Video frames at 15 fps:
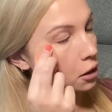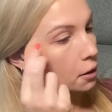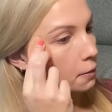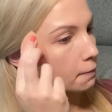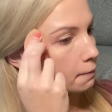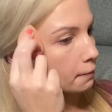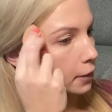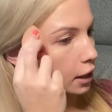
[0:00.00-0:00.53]

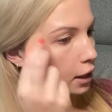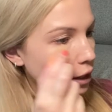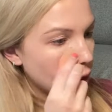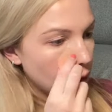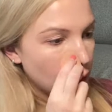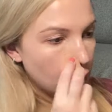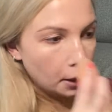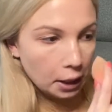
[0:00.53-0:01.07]

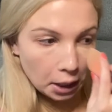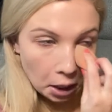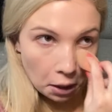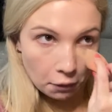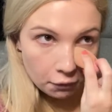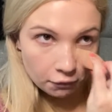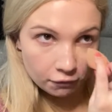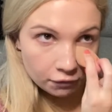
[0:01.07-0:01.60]
my
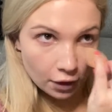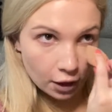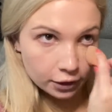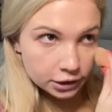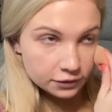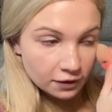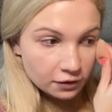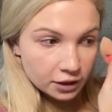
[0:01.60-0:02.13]

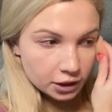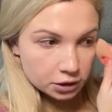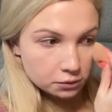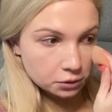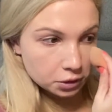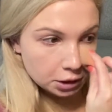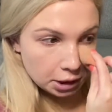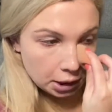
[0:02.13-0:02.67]
flawless foundation
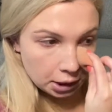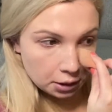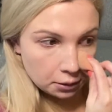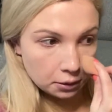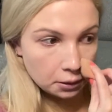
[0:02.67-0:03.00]
routine